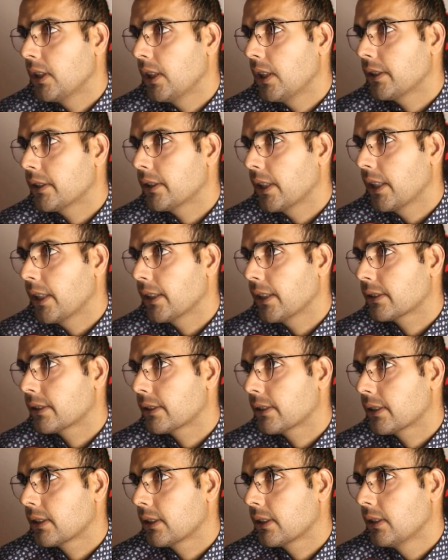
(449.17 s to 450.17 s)
a
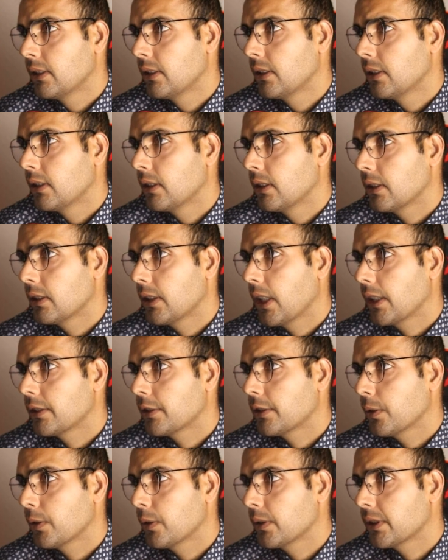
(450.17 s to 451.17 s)
text that
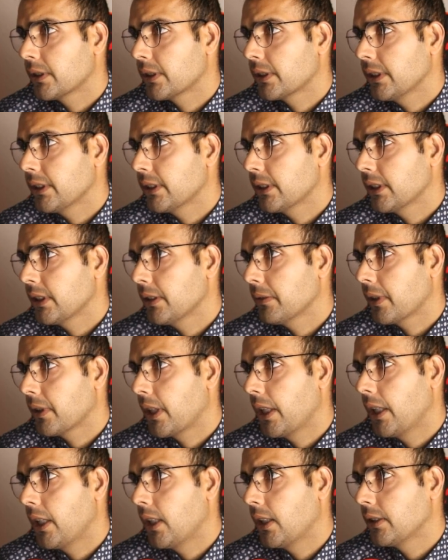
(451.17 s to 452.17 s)
shows receive
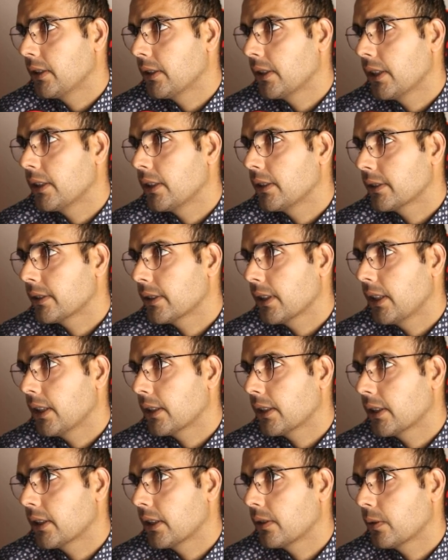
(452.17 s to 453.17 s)
and then
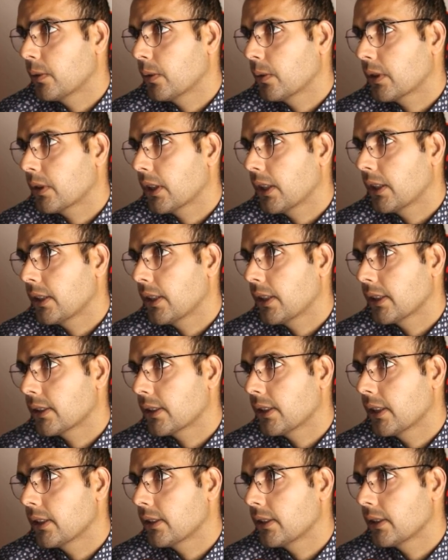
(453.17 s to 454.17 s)
select the token
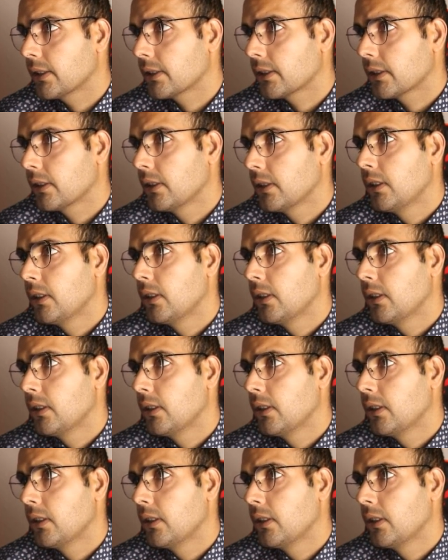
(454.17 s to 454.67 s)
that get it